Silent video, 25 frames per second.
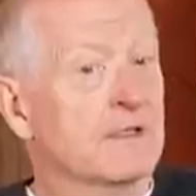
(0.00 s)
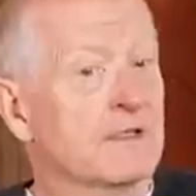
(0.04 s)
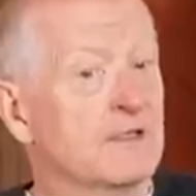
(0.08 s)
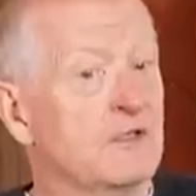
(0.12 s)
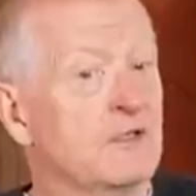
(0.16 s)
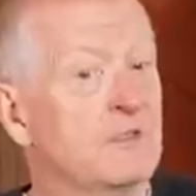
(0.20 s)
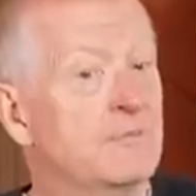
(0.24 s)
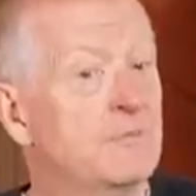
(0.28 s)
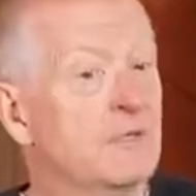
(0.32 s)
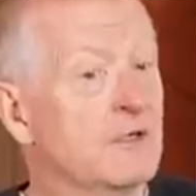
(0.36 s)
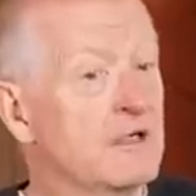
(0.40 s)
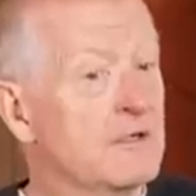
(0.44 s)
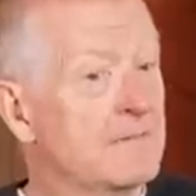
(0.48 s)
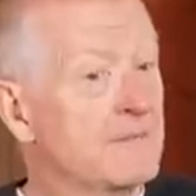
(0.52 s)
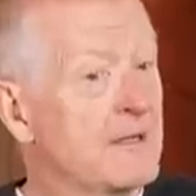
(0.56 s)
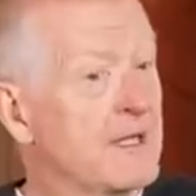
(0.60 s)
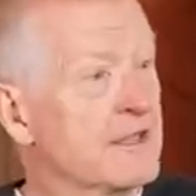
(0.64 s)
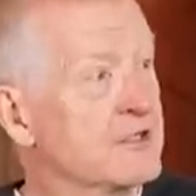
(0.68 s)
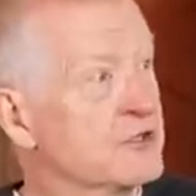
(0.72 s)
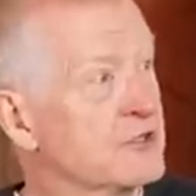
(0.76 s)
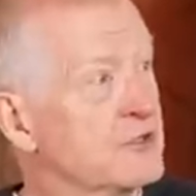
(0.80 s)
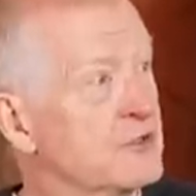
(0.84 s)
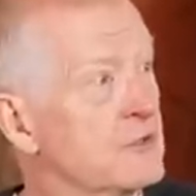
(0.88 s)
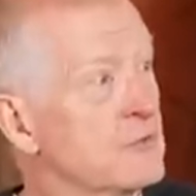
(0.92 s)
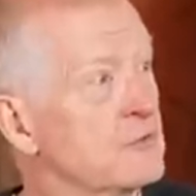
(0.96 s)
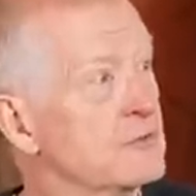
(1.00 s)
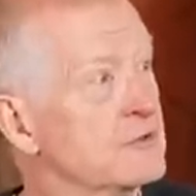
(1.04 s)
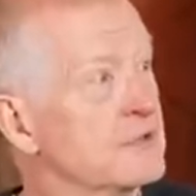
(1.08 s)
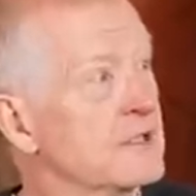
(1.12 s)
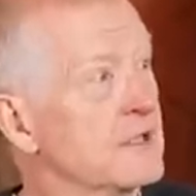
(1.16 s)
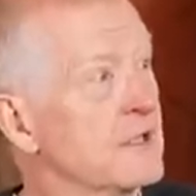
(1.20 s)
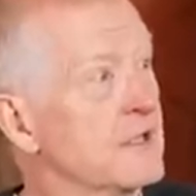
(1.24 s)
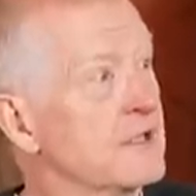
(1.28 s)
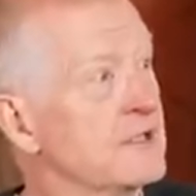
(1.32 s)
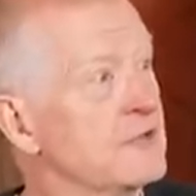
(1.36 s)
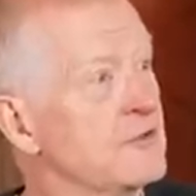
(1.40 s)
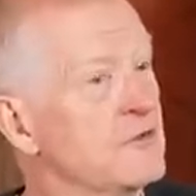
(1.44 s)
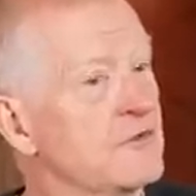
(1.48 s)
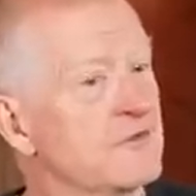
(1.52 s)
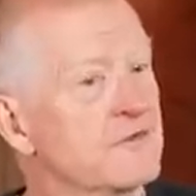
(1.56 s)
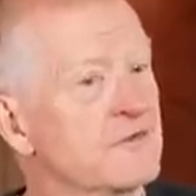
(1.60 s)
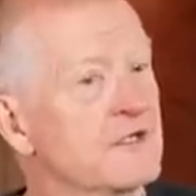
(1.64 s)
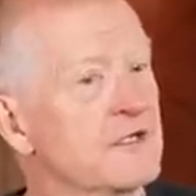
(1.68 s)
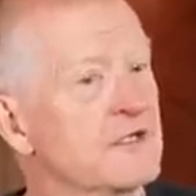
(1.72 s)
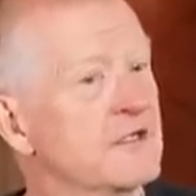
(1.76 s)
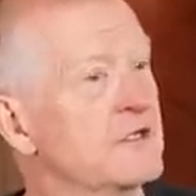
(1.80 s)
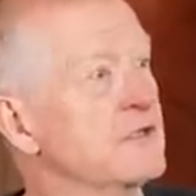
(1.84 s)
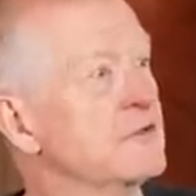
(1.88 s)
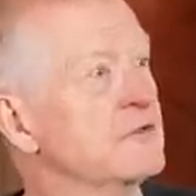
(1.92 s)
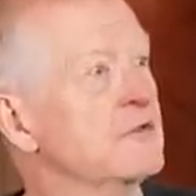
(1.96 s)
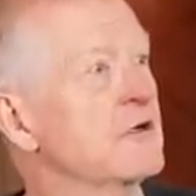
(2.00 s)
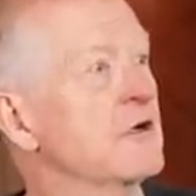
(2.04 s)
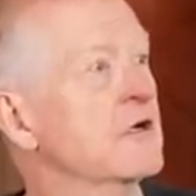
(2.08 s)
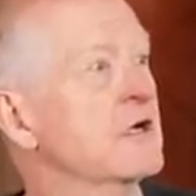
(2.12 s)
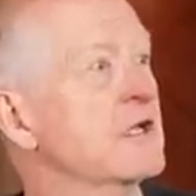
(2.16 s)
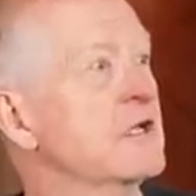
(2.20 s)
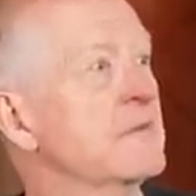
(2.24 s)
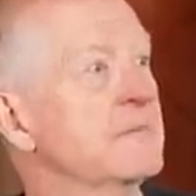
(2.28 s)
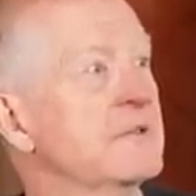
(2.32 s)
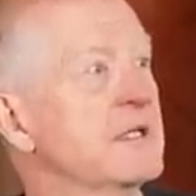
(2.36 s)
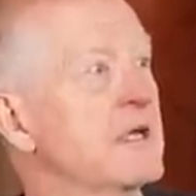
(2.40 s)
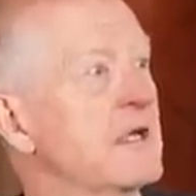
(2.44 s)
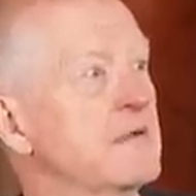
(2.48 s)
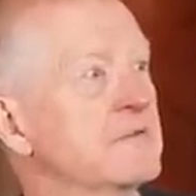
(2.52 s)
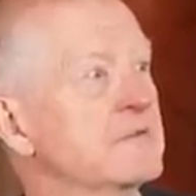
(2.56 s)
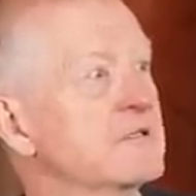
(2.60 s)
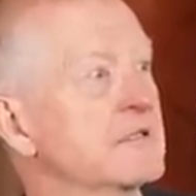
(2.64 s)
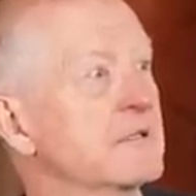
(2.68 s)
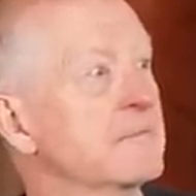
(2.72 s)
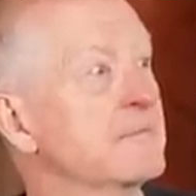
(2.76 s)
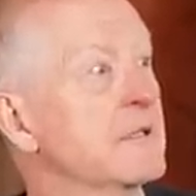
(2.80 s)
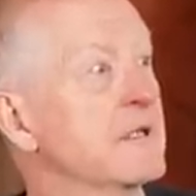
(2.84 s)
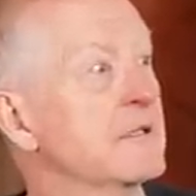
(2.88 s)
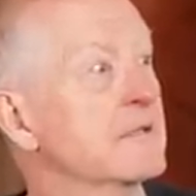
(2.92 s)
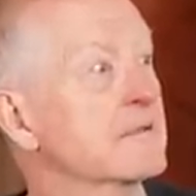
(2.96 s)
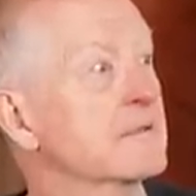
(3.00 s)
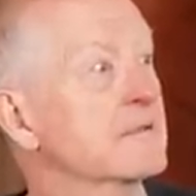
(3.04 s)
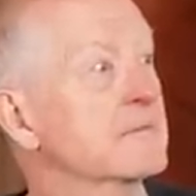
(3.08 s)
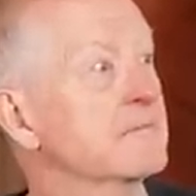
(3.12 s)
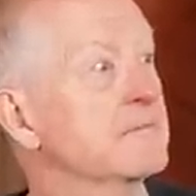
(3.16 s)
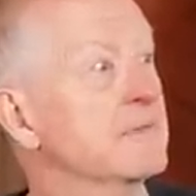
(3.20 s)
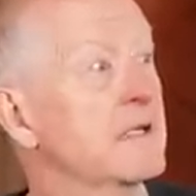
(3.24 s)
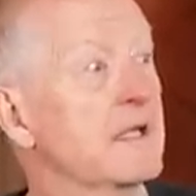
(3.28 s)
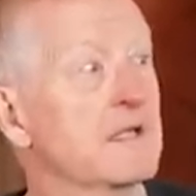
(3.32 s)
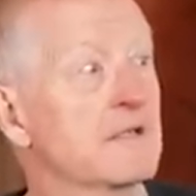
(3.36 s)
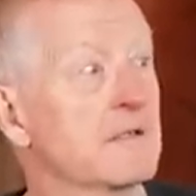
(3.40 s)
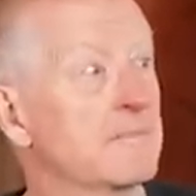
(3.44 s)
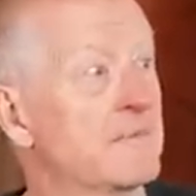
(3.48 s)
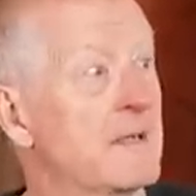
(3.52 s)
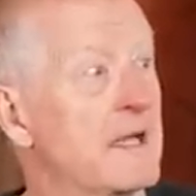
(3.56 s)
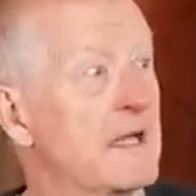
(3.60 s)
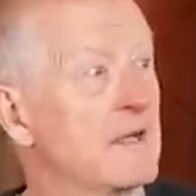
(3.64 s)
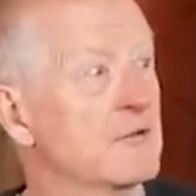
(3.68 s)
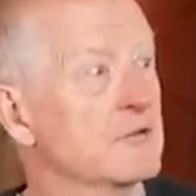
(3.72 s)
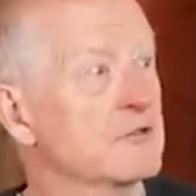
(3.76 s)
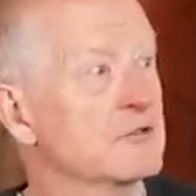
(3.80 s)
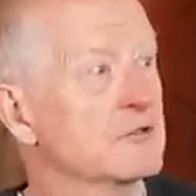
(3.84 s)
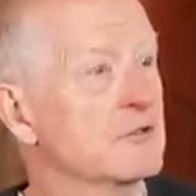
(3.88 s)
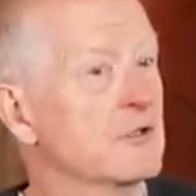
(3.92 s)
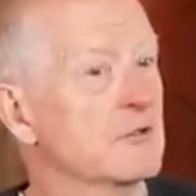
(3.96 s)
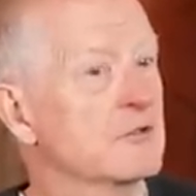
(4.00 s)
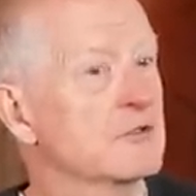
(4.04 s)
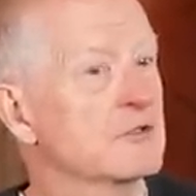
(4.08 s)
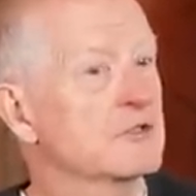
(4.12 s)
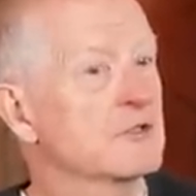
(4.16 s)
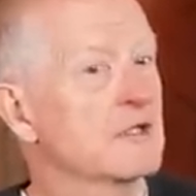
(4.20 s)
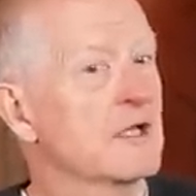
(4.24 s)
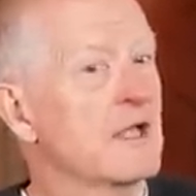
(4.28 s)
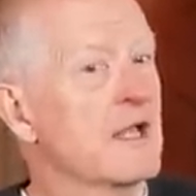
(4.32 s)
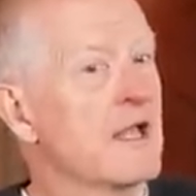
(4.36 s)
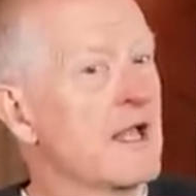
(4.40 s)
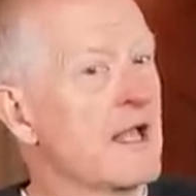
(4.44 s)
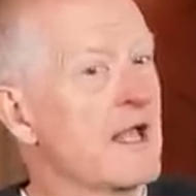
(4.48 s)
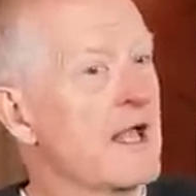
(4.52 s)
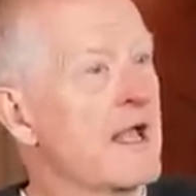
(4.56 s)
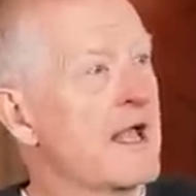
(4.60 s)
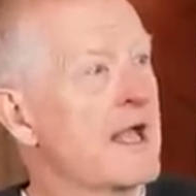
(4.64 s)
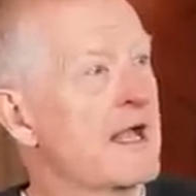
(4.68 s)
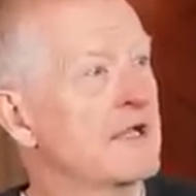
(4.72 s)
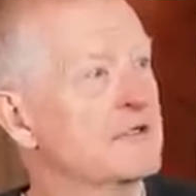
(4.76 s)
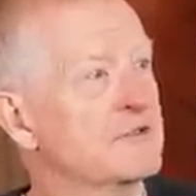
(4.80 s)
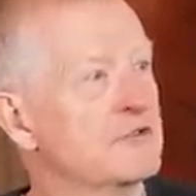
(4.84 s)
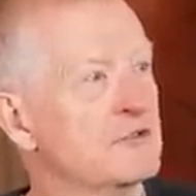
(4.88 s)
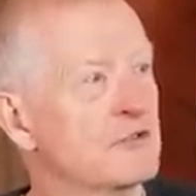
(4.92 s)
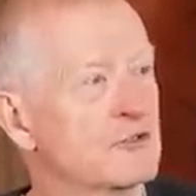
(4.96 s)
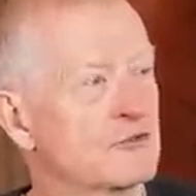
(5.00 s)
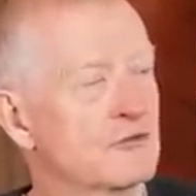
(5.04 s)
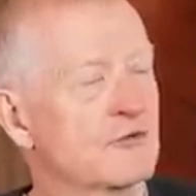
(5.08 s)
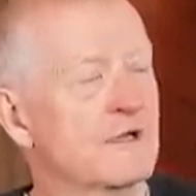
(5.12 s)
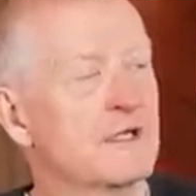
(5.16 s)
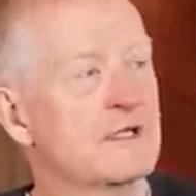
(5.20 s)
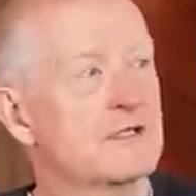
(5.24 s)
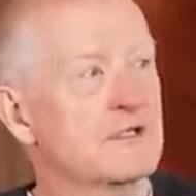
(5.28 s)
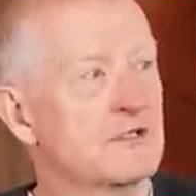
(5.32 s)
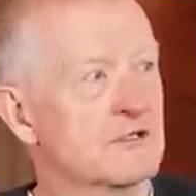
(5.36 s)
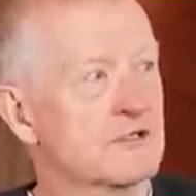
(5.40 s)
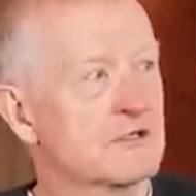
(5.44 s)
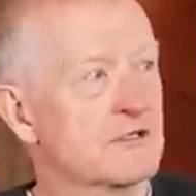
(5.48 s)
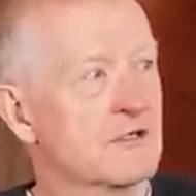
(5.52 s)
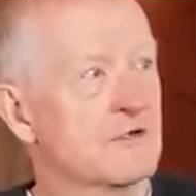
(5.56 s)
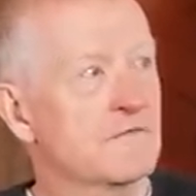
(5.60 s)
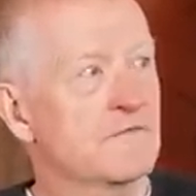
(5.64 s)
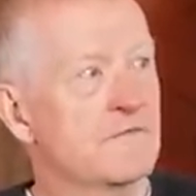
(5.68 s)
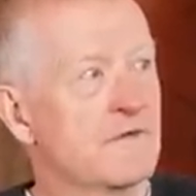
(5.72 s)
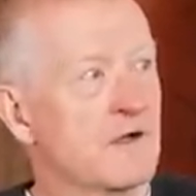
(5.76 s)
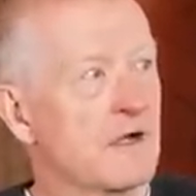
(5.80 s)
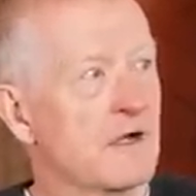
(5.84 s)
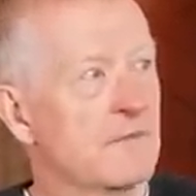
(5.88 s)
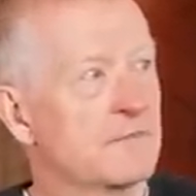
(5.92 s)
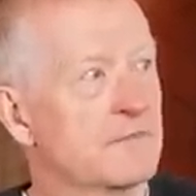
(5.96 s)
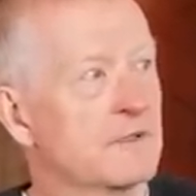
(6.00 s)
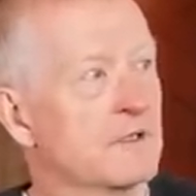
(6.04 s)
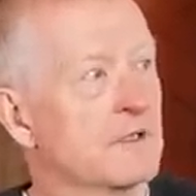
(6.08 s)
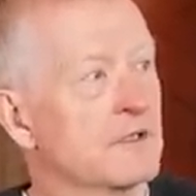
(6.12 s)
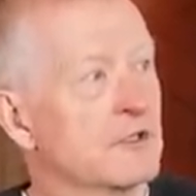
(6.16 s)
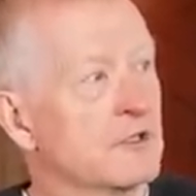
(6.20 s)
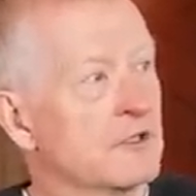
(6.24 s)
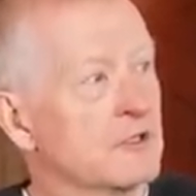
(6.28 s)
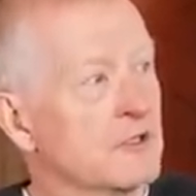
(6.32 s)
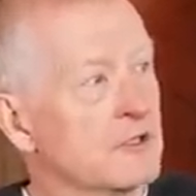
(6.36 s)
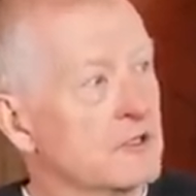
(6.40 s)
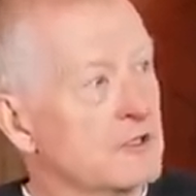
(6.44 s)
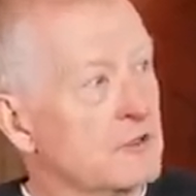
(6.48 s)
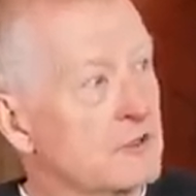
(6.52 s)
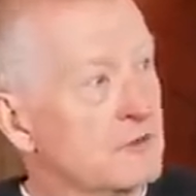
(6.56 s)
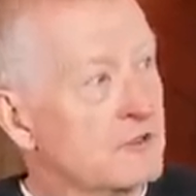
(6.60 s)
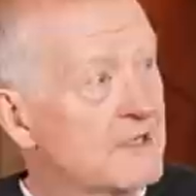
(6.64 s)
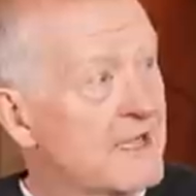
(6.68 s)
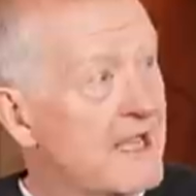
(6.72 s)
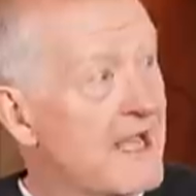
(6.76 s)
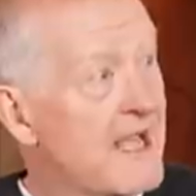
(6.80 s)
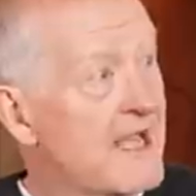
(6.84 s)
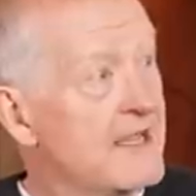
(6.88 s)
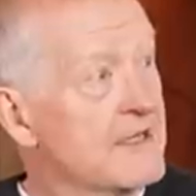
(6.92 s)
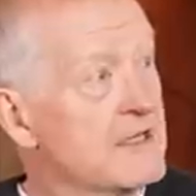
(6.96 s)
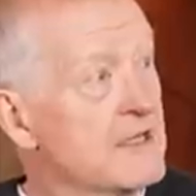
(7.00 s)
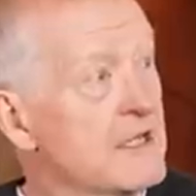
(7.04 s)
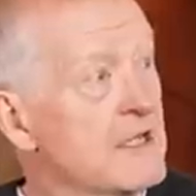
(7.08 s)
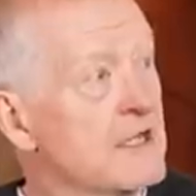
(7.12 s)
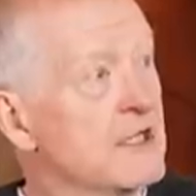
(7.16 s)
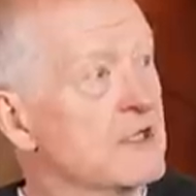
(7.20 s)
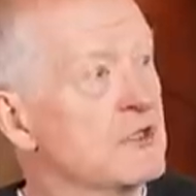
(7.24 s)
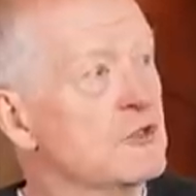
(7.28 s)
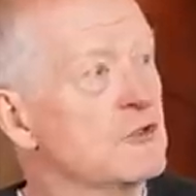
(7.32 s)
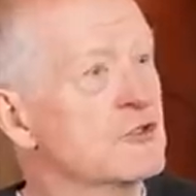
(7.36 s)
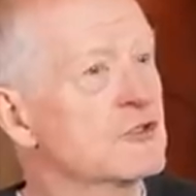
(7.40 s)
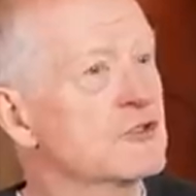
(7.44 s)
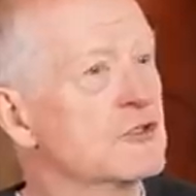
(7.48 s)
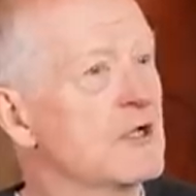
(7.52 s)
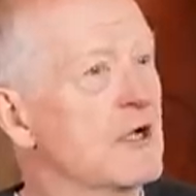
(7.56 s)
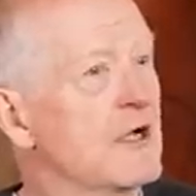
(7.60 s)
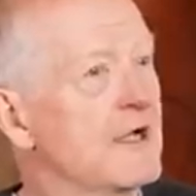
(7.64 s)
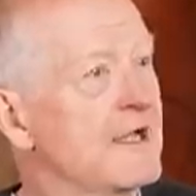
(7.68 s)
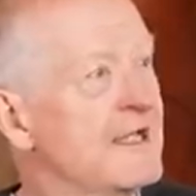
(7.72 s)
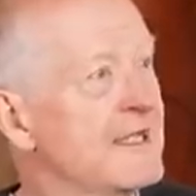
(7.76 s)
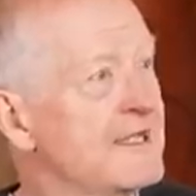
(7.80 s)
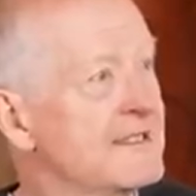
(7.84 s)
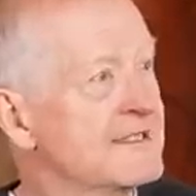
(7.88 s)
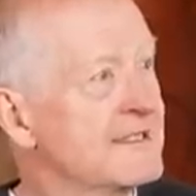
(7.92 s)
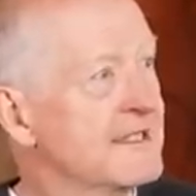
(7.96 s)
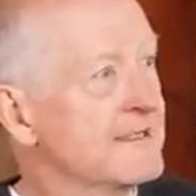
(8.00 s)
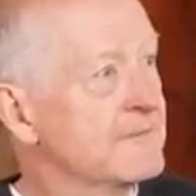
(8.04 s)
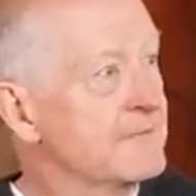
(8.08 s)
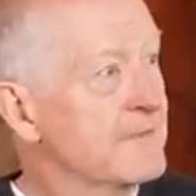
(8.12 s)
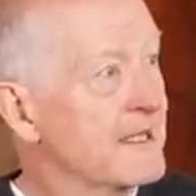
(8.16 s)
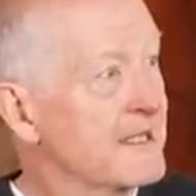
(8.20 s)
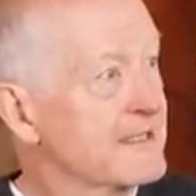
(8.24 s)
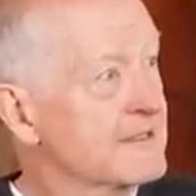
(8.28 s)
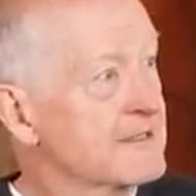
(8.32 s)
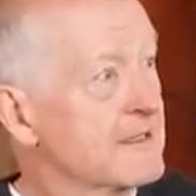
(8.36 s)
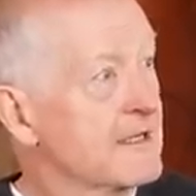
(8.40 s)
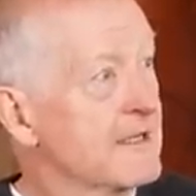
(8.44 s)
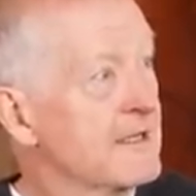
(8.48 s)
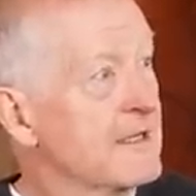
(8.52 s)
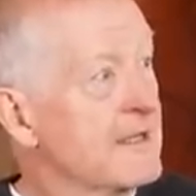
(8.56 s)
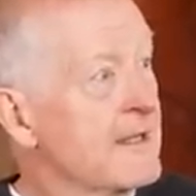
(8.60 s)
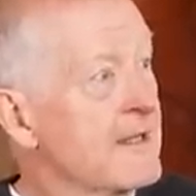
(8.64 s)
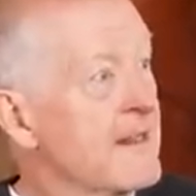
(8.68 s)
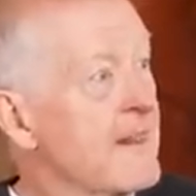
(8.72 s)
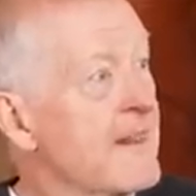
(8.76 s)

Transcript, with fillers: you pull it back shorter, you think you're not going to be able to play the power shots. As you train yourself up, you can, mm. you start hitting better.